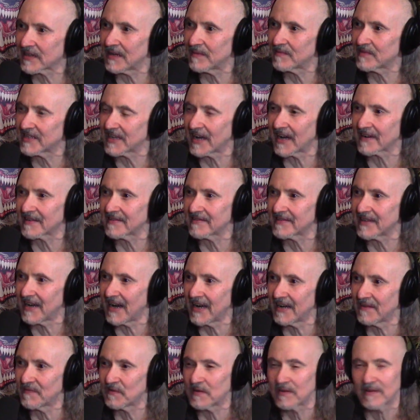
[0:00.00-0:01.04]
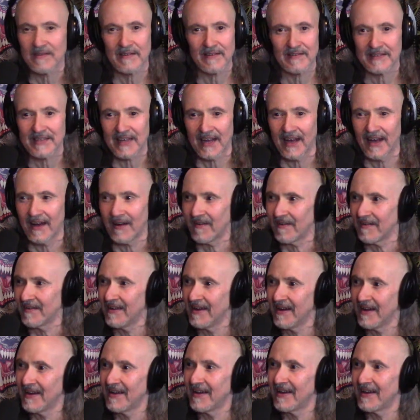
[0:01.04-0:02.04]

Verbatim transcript: Come check us out if you're in town.